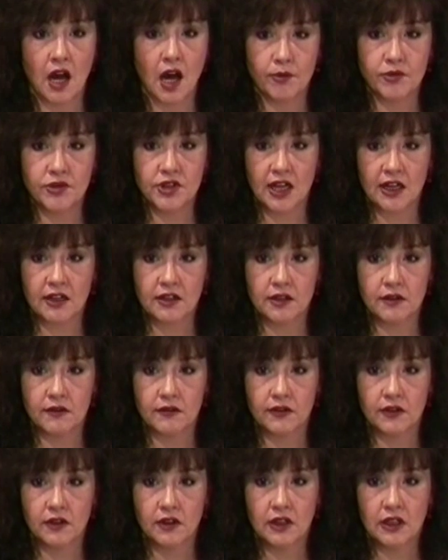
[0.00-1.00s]
and
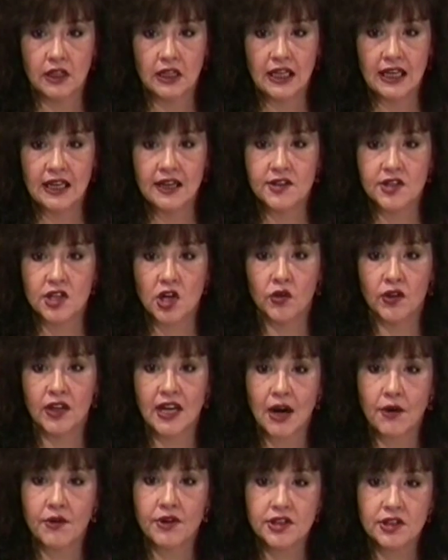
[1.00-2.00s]
objective. It is
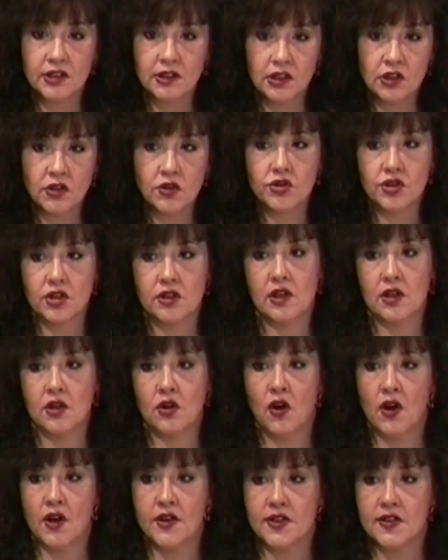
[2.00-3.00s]
only our delusion
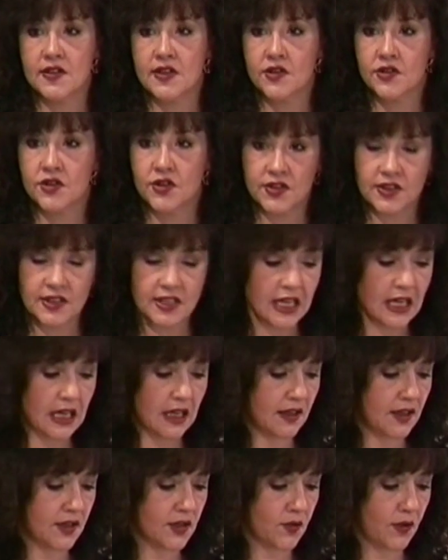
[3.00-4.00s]
that causes us to see
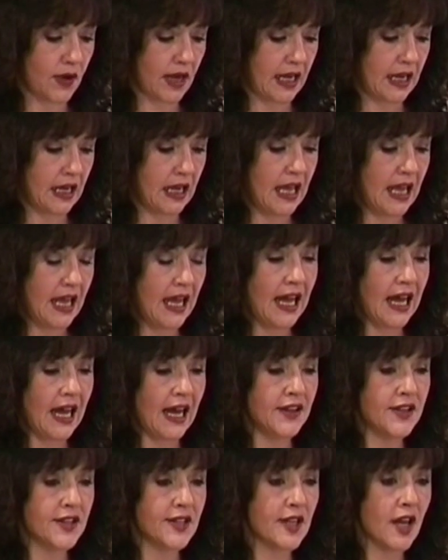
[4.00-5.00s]
in this way.
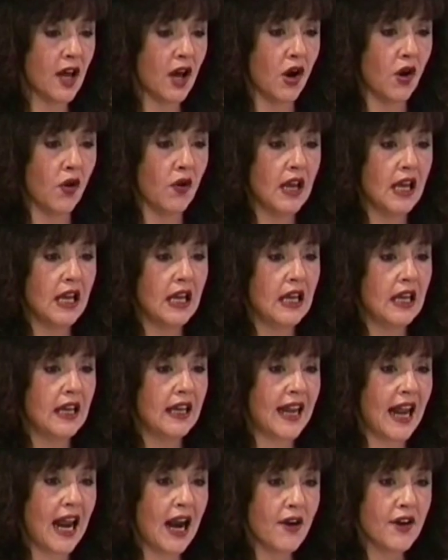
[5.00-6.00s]
And so,
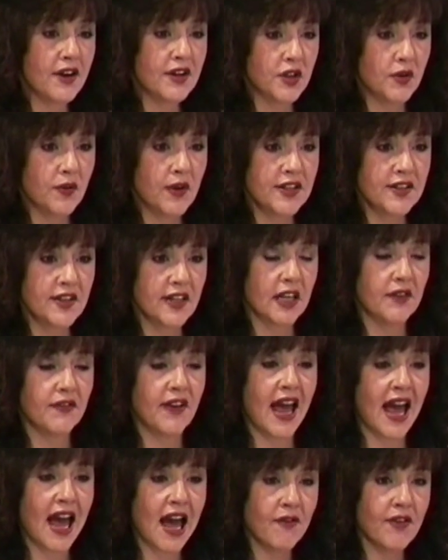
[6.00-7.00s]
characteristic
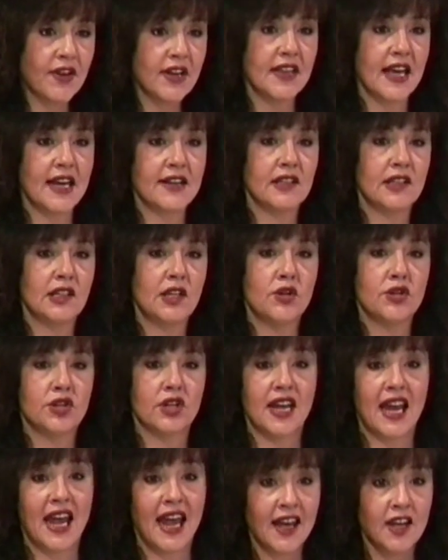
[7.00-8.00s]
of having that
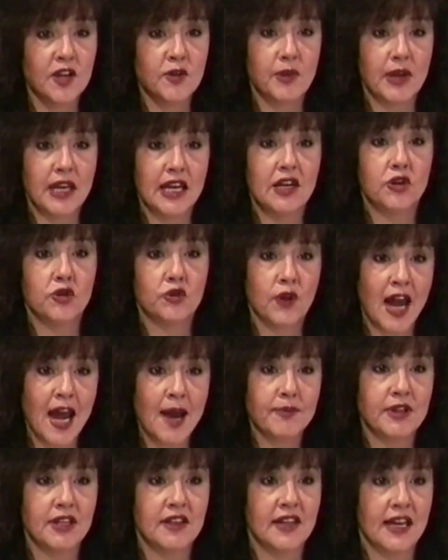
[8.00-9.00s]
delusion and being
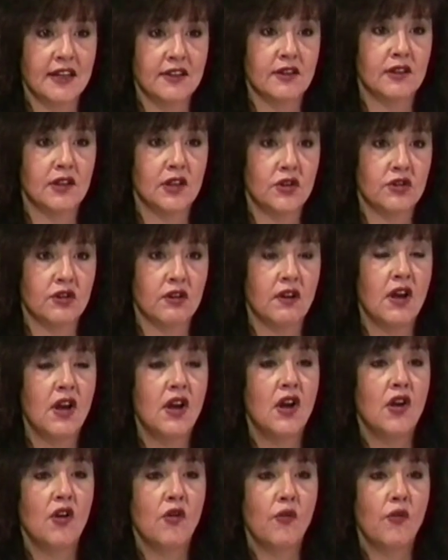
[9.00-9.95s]
trapped in that delusion,